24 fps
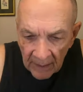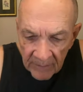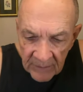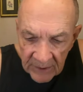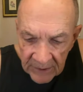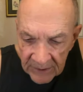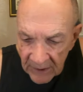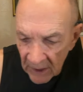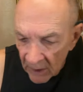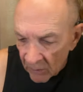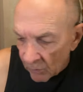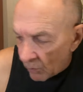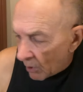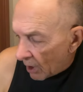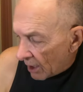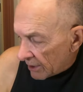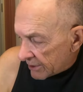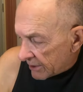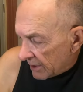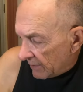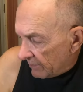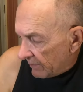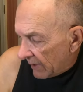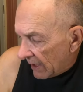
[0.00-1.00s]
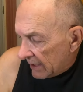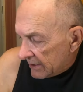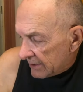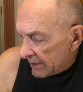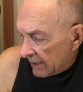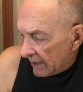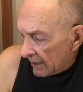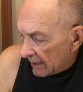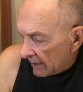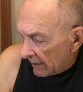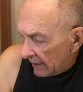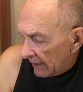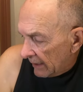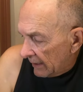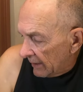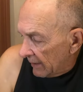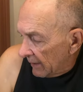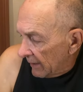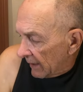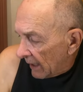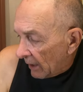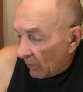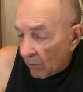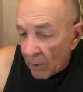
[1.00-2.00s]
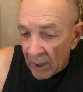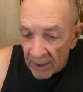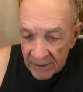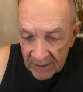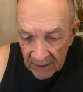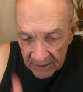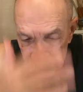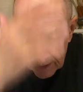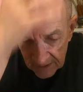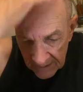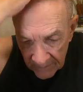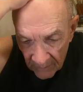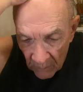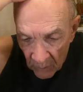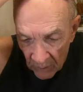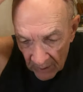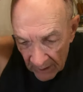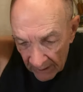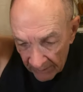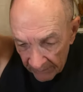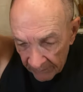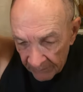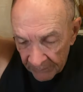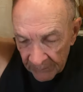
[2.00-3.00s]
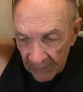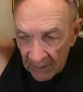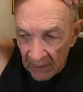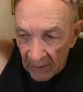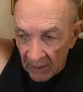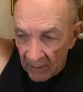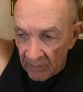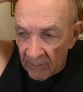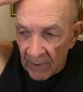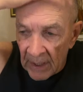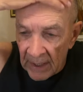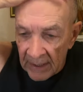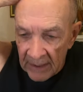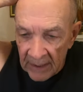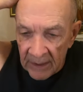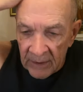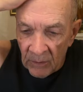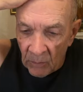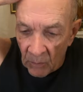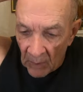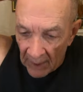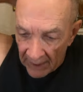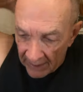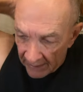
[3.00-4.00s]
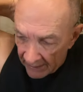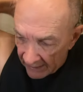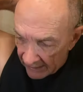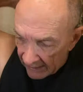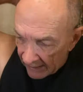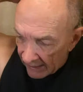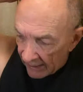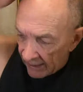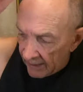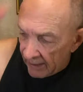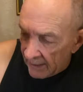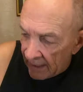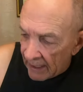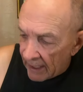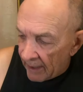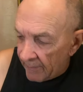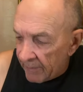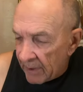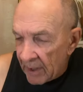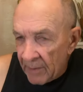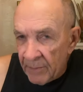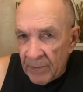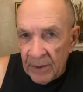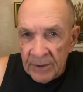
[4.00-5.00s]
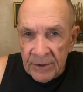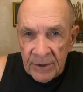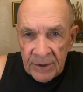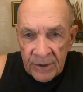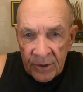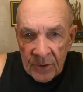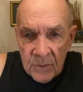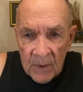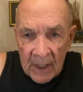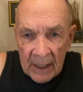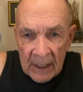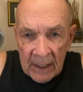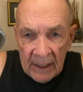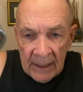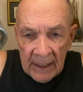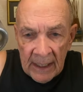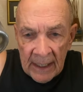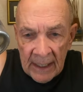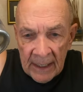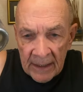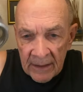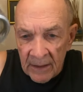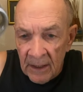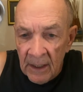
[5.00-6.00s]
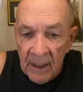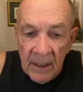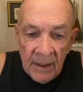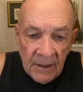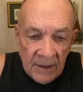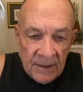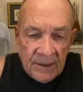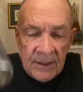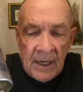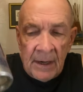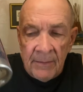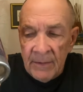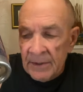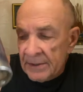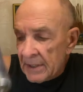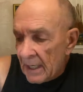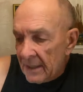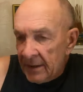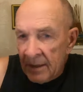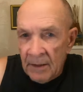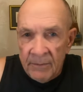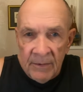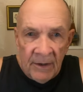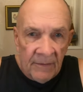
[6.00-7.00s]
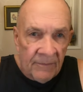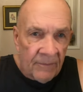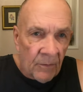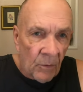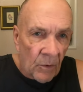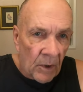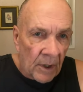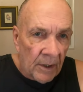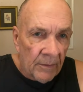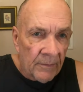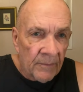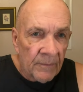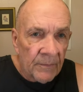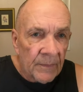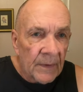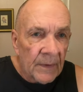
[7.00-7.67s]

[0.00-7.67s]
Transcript: I'm just going to wash it basically. I washed it this morning but I need to wet it again and I'm going to put this directly on the same as I did before.